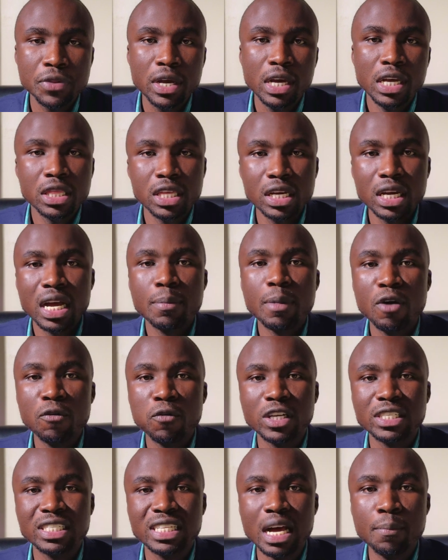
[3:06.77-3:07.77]
Think about, for
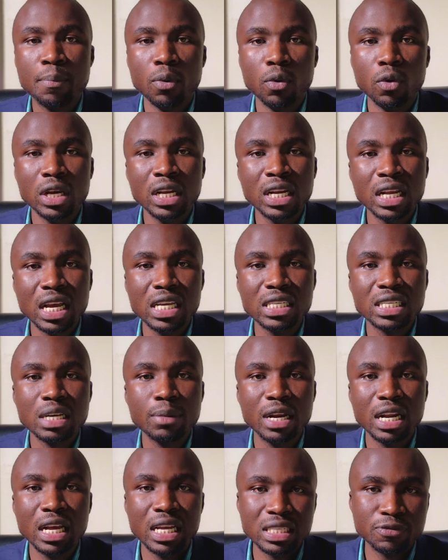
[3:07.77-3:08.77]
example, in case someone
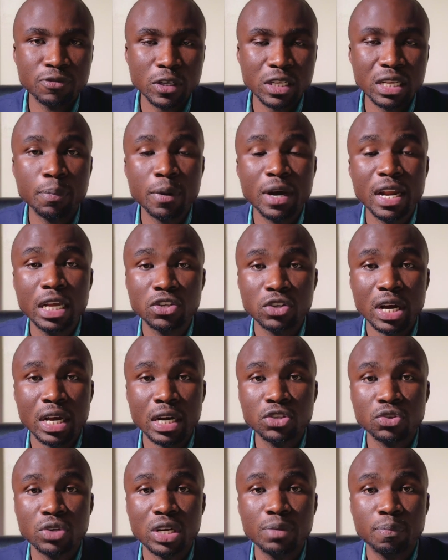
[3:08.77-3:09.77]
has, for example, a
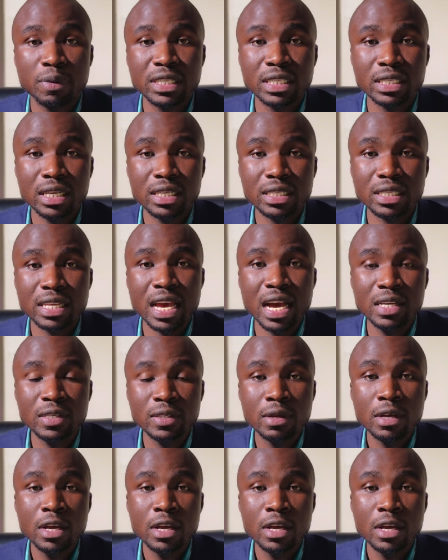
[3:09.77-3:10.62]
restaurant business, yes?